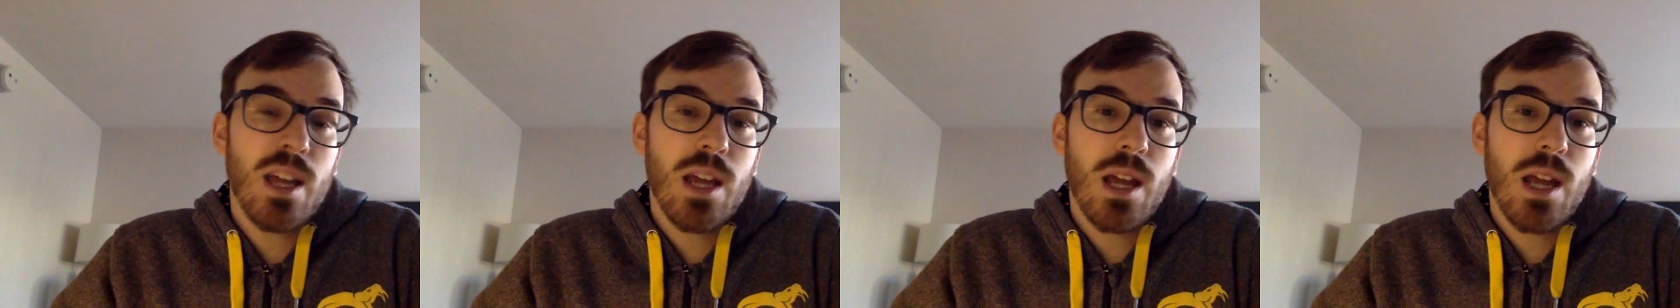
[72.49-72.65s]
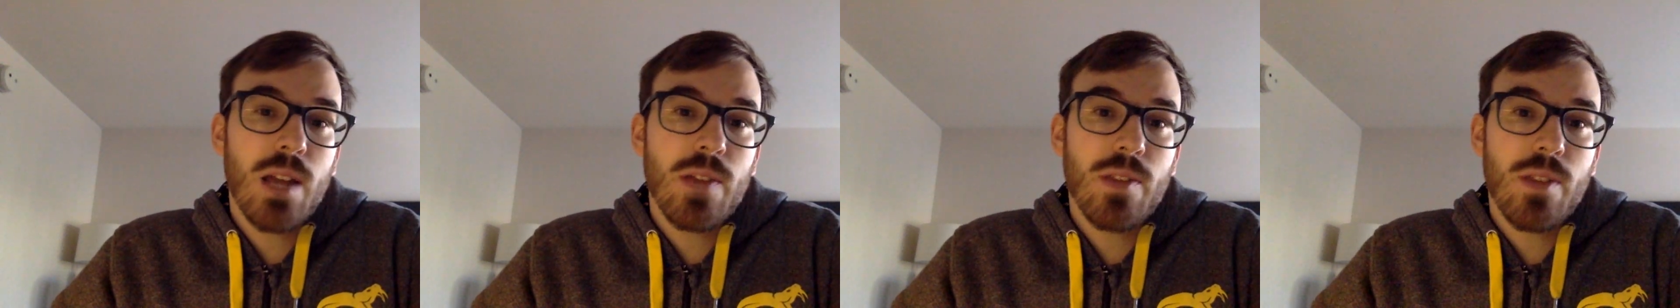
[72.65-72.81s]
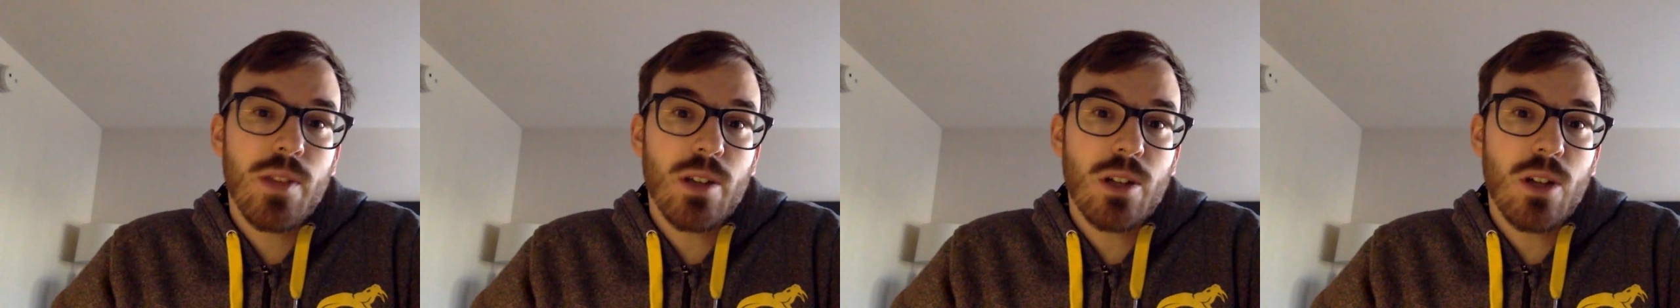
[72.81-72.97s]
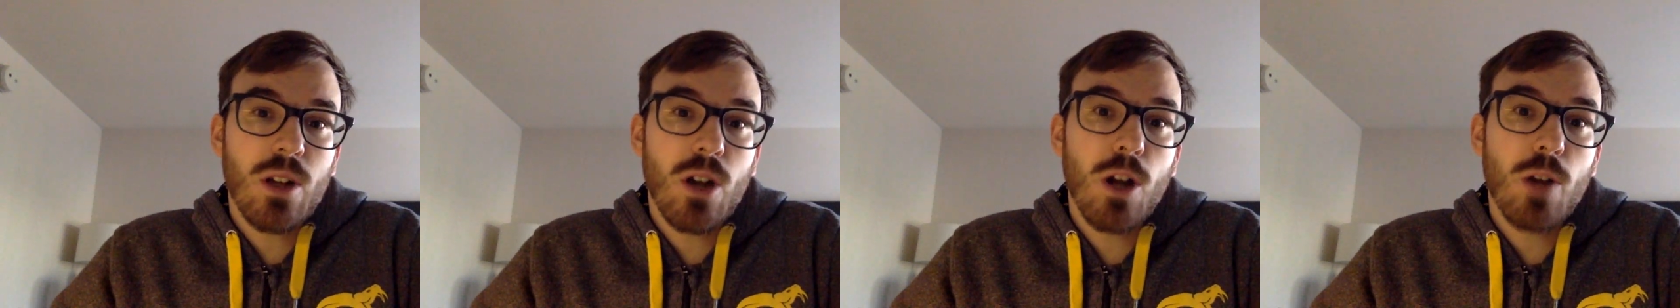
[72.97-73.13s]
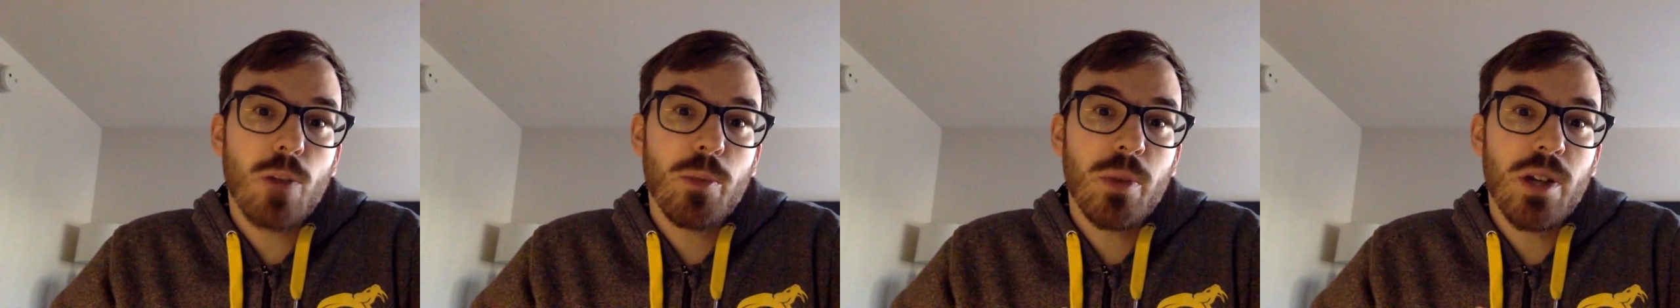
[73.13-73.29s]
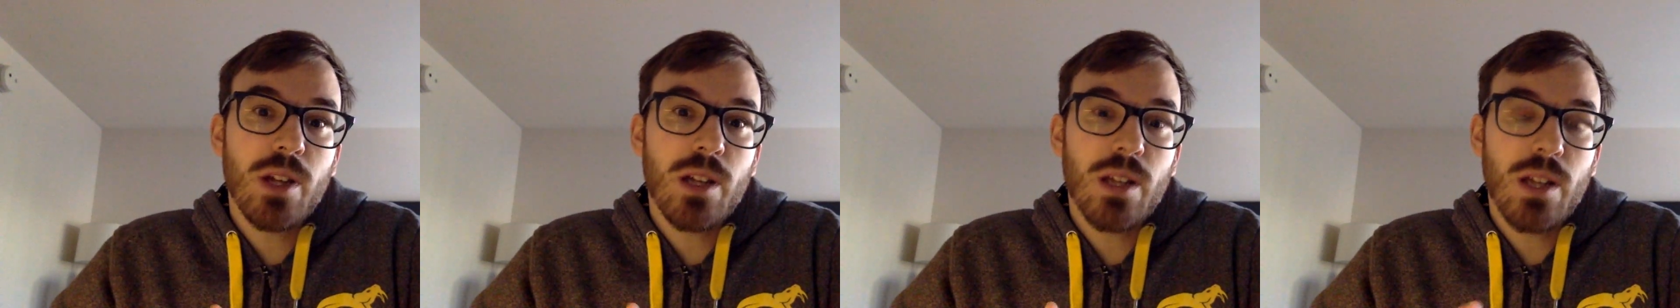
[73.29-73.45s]
and then
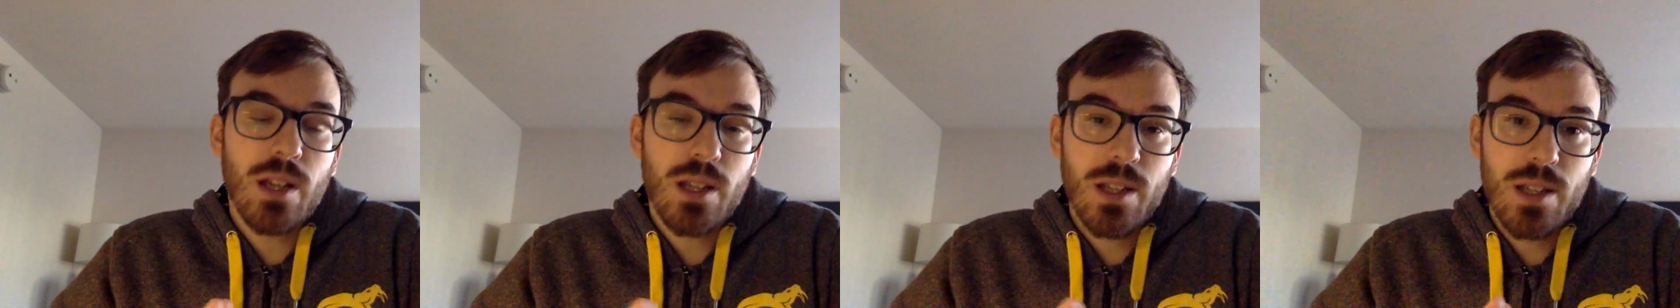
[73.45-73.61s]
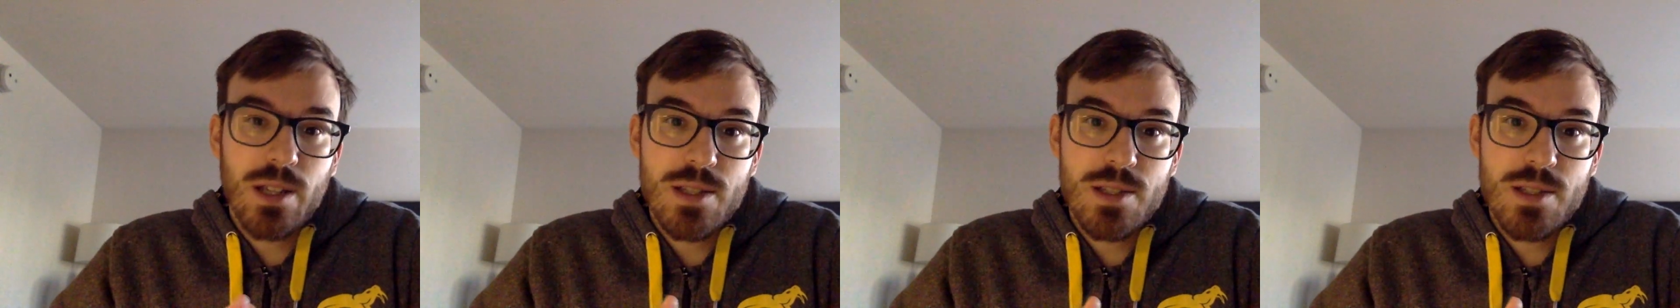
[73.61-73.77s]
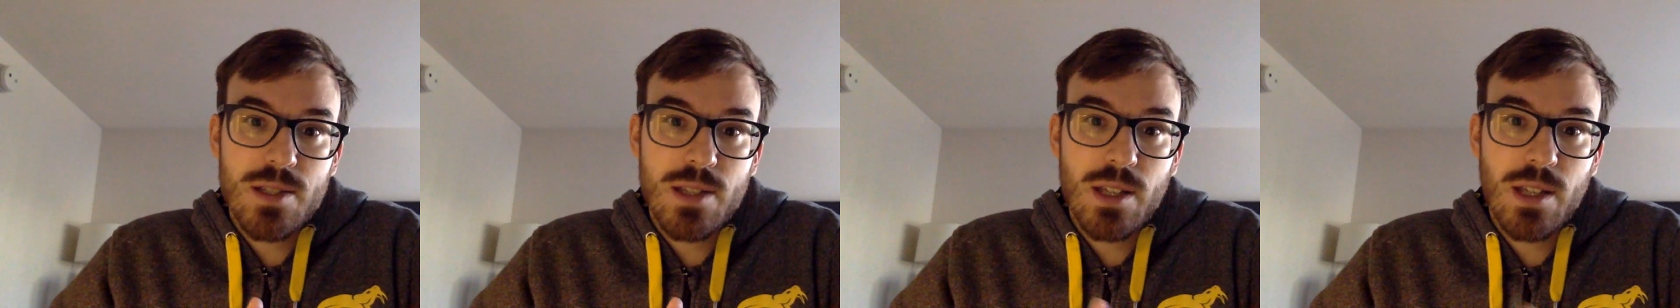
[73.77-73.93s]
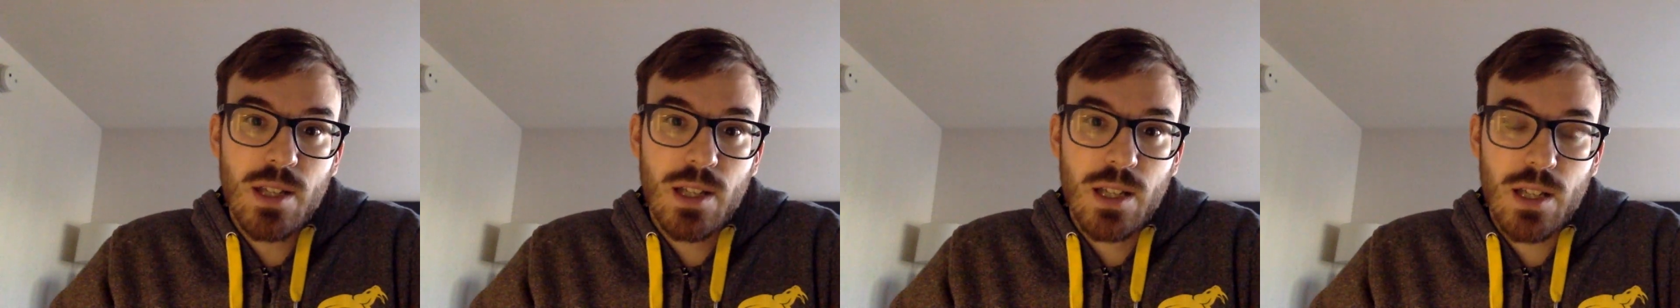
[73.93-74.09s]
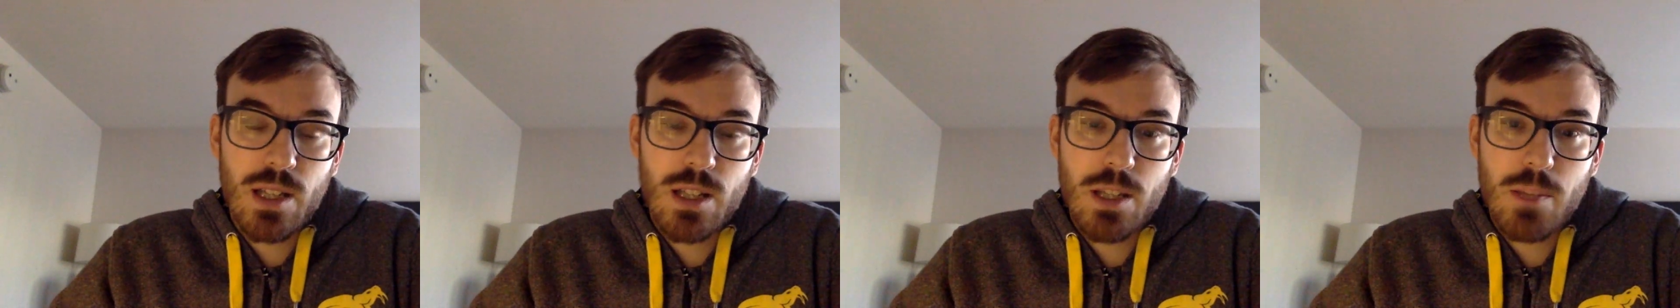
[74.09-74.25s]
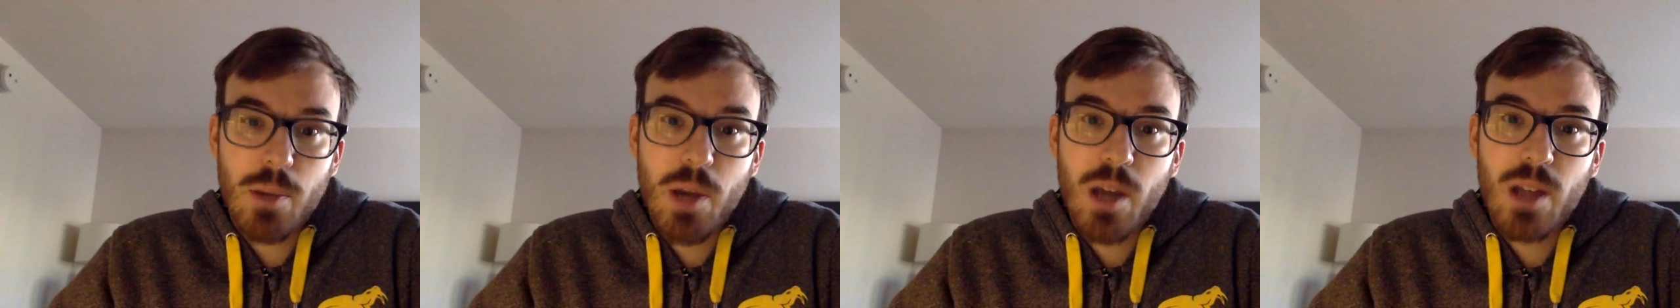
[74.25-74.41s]
Kabe and Kasing
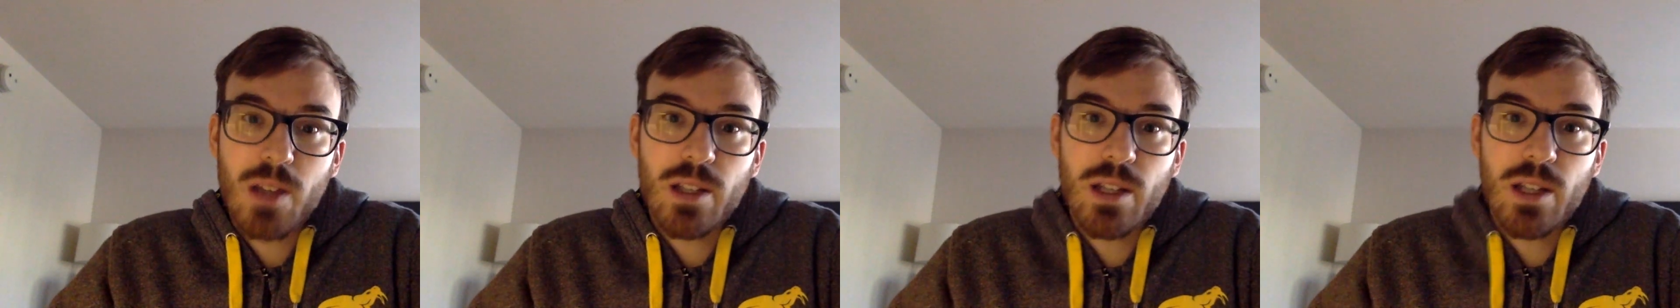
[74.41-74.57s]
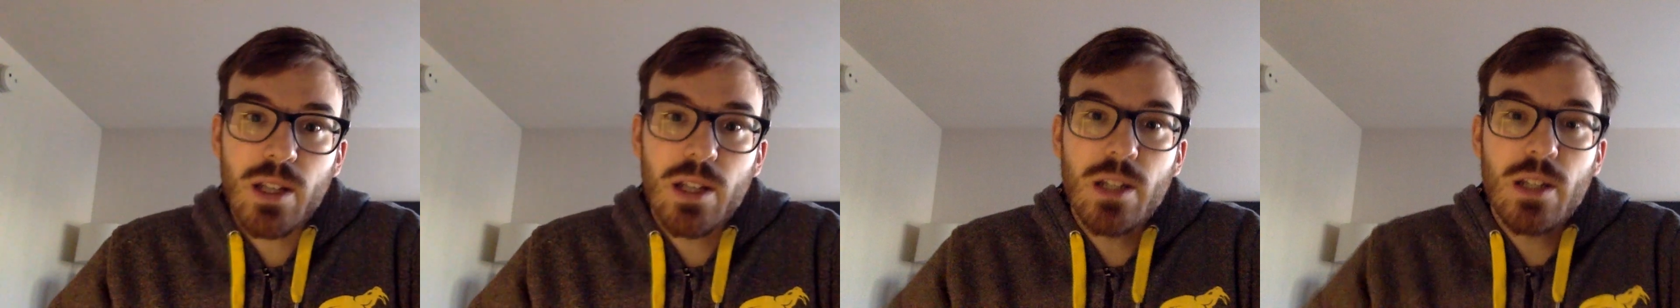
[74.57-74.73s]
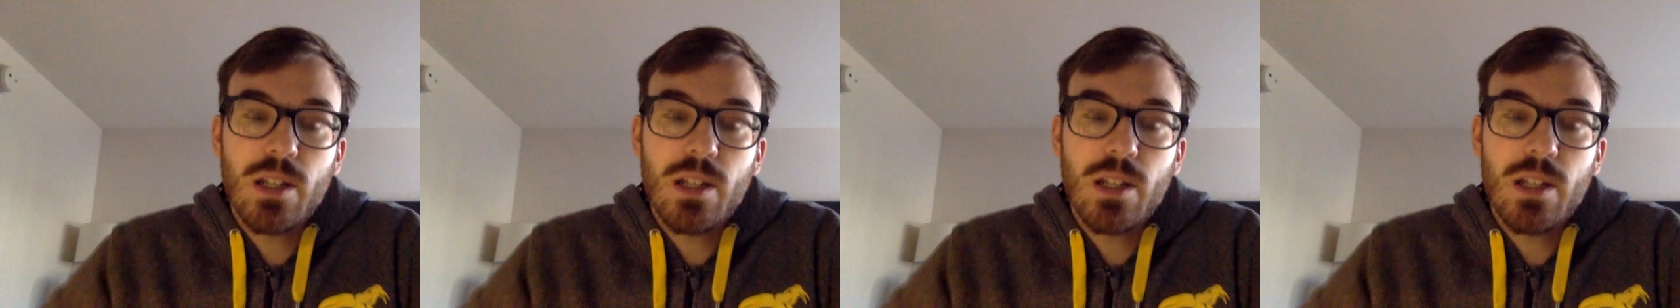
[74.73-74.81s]
in the bot lane.